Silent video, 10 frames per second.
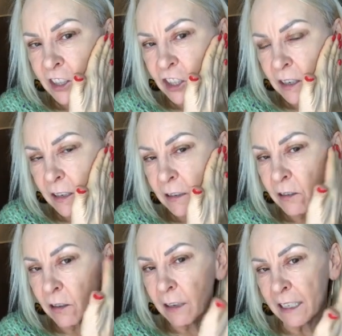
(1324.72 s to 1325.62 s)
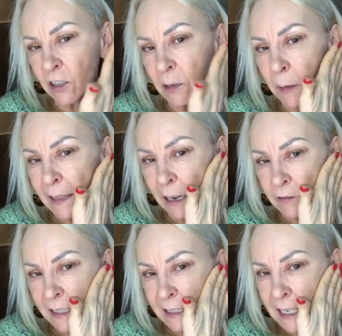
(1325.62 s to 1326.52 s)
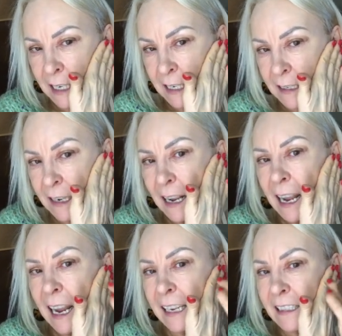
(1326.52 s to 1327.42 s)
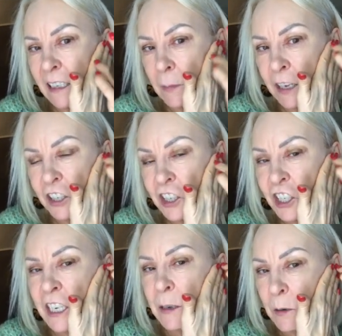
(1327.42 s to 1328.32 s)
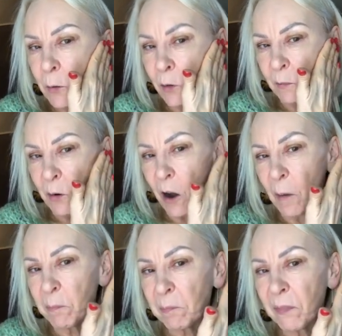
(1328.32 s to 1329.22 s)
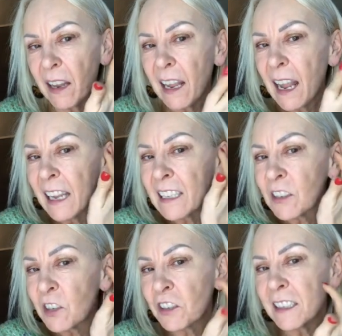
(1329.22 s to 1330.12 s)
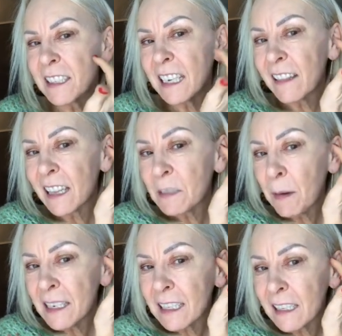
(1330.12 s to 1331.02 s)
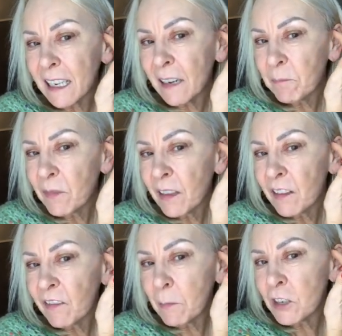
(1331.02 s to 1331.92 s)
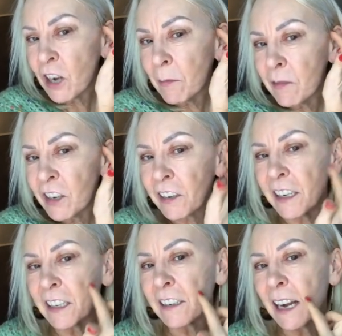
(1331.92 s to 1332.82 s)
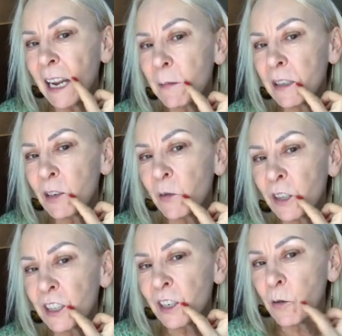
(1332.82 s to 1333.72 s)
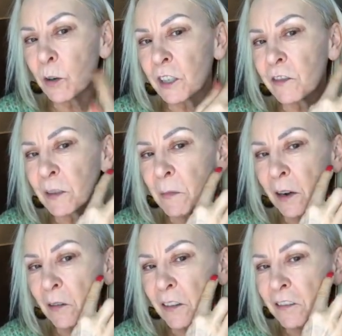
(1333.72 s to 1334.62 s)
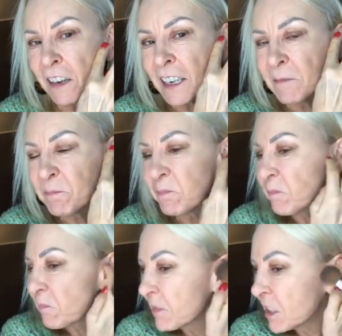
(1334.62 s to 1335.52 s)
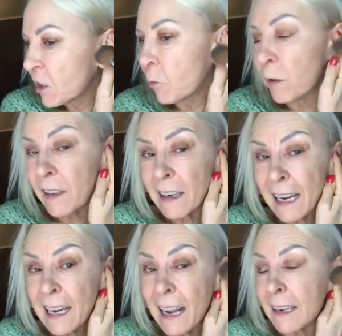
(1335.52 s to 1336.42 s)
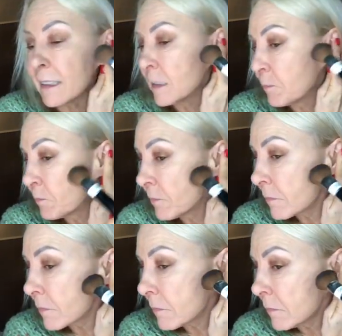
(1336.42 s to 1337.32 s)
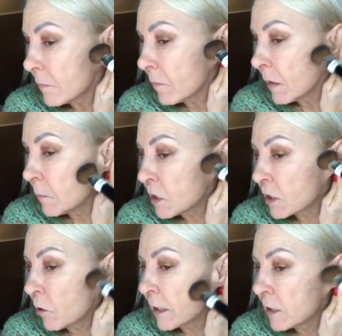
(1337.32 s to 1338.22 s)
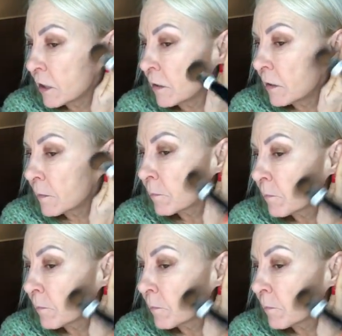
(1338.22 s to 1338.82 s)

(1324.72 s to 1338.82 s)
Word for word: this, it's going to make that recede and it's going to make your cheekbone pop. And so you can see that's basically from the top of your ear aiming towards the corner of your mouth, right? So with a light hand, I'm just going to,